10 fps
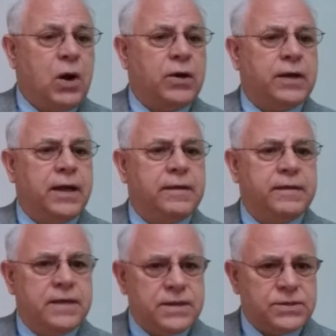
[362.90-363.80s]
part, and
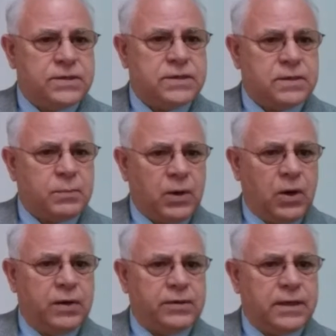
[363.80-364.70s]
this is the
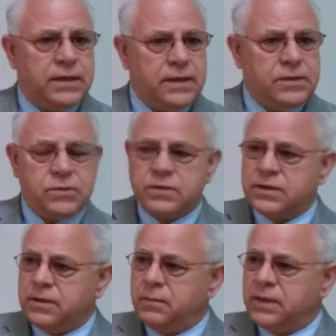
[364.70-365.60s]
part that
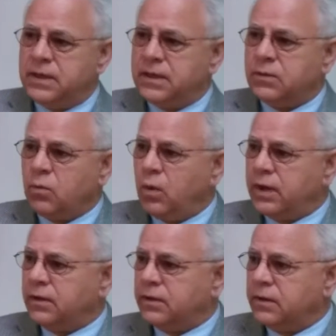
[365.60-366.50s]
interested me into
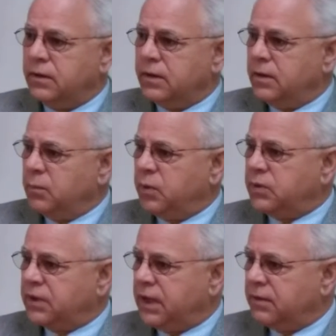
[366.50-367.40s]
wanting to
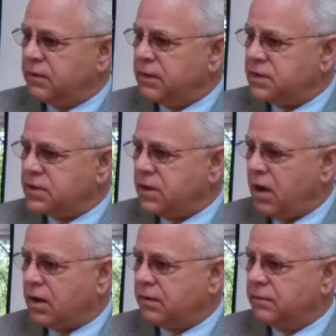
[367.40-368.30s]
put together this
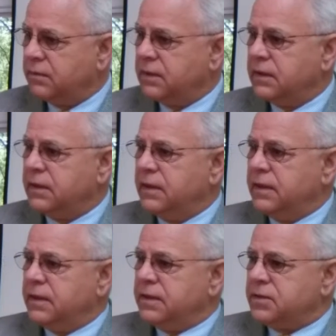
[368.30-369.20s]
talk.
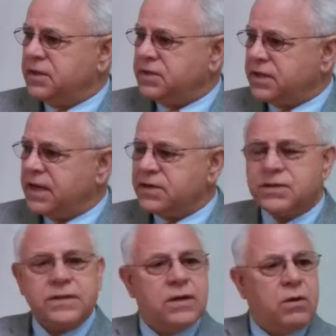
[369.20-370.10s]
She
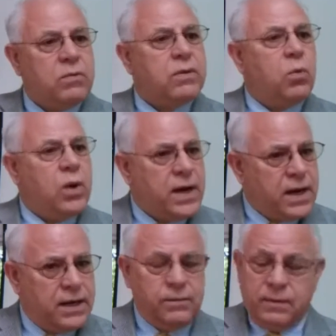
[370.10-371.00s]
says, the only
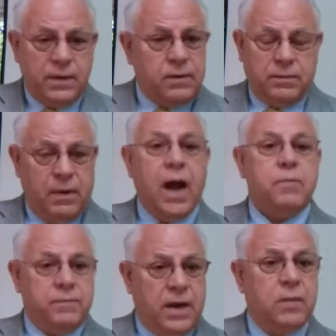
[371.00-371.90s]
way, and
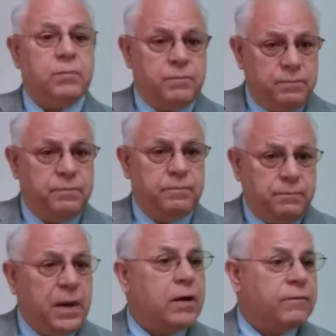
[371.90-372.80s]
I'm
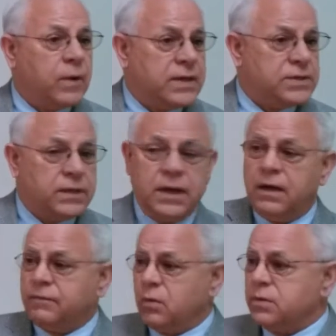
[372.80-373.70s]
paraphrasing now,
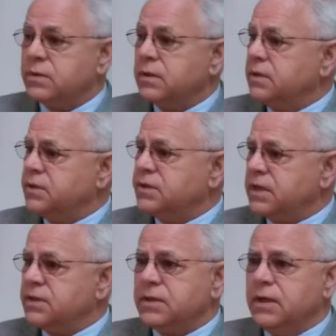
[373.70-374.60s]
of course, she
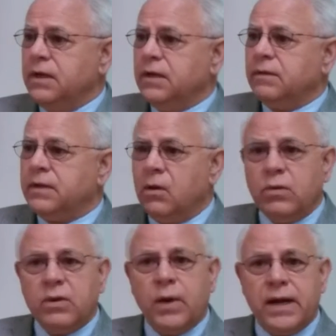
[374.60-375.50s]
says, the
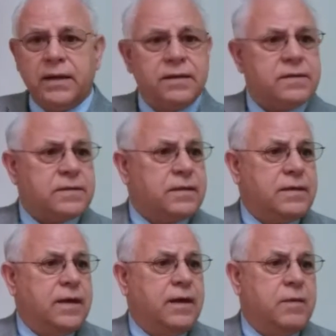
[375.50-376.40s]
only way this
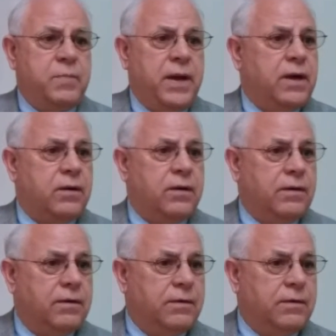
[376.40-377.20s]
could get any better